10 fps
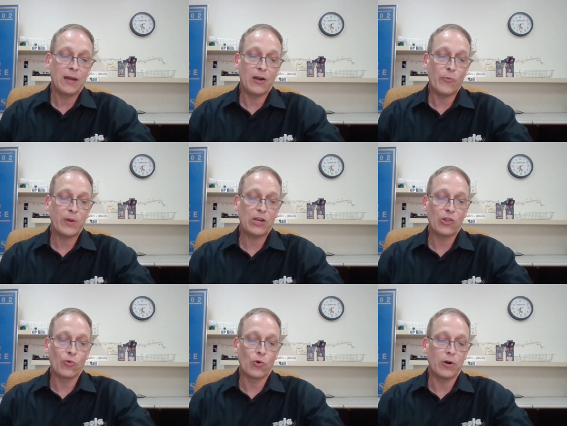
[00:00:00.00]
And in no
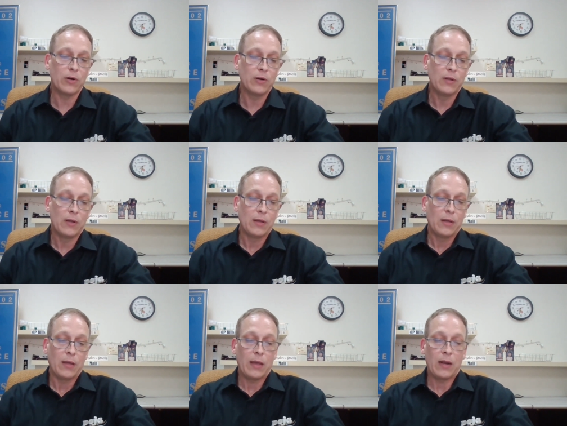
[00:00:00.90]
particular order,
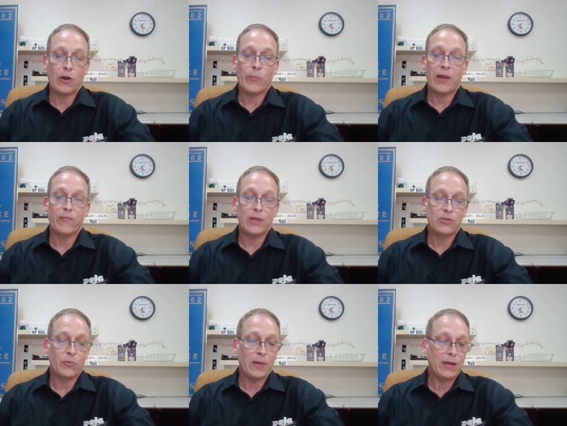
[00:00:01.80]
and I hope I haven't
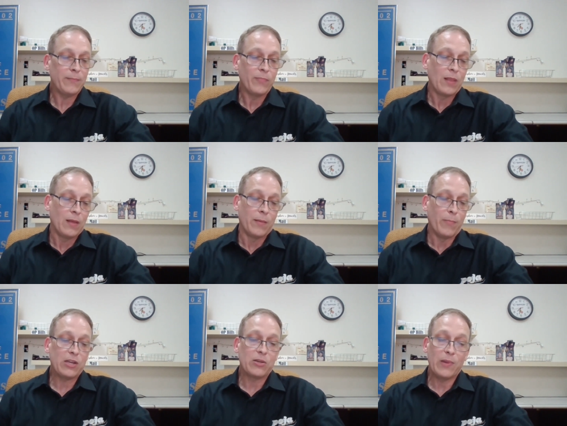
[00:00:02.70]
missed too many,
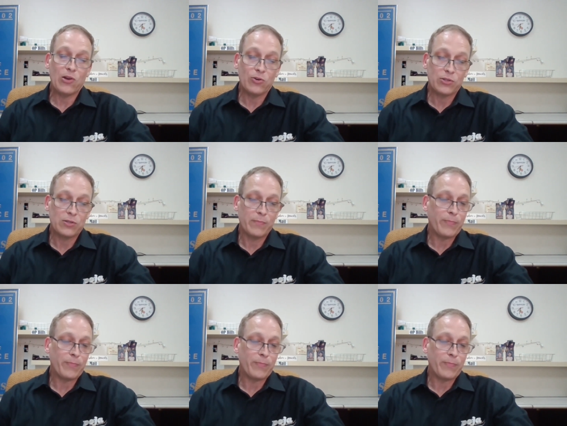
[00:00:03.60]
Mike Demers,